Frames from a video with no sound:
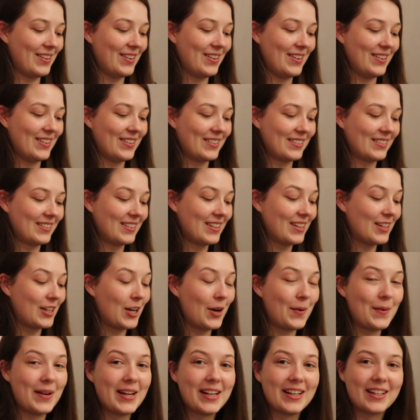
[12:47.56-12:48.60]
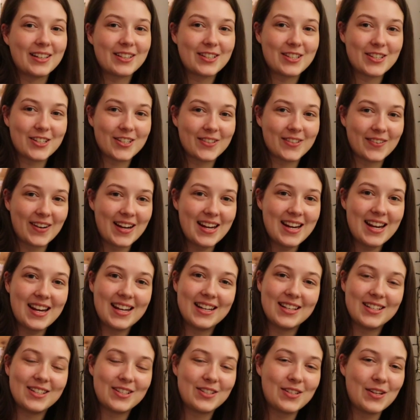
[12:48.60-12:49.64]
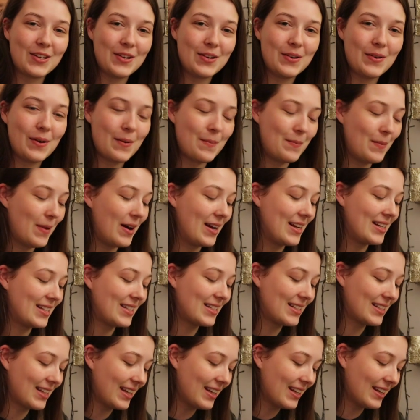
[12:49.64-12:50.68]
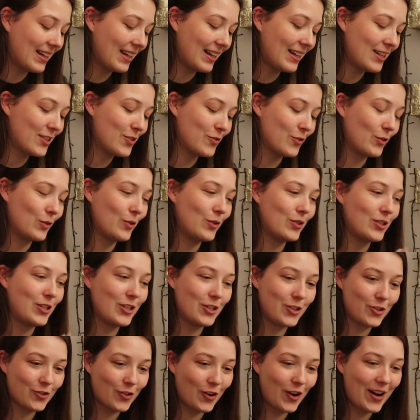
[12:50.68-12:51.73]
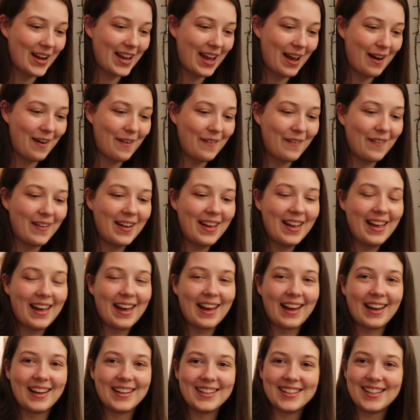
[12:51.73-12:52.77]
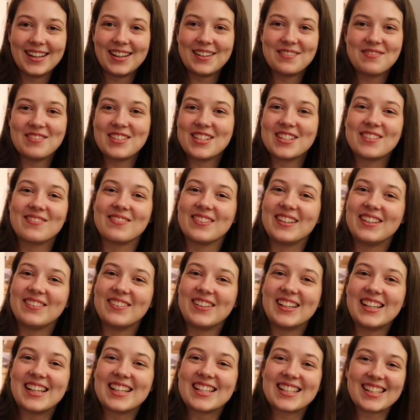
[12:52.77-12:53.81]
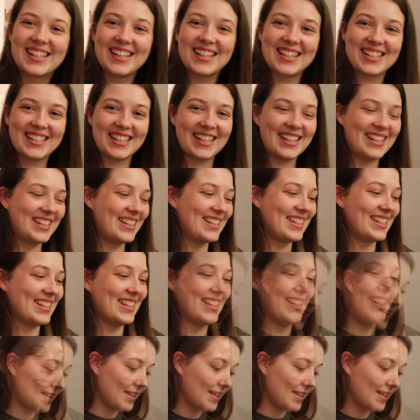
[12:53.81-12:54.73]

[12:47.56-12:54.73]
are going straight into my skincare drawer to try out. And yeah, just really excited.